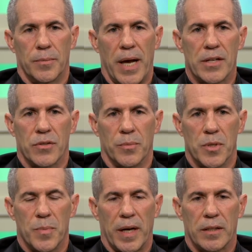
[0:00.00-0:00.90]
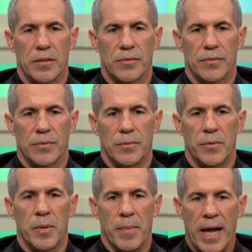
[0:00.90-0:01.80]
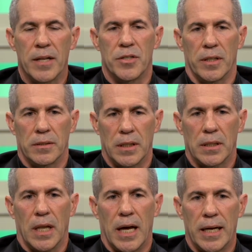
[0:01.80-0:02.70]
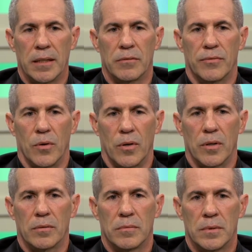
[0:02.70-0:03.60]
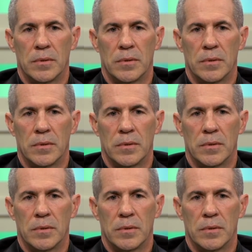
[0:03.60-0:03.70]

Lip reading: pastoral perspective, we've been managing decline for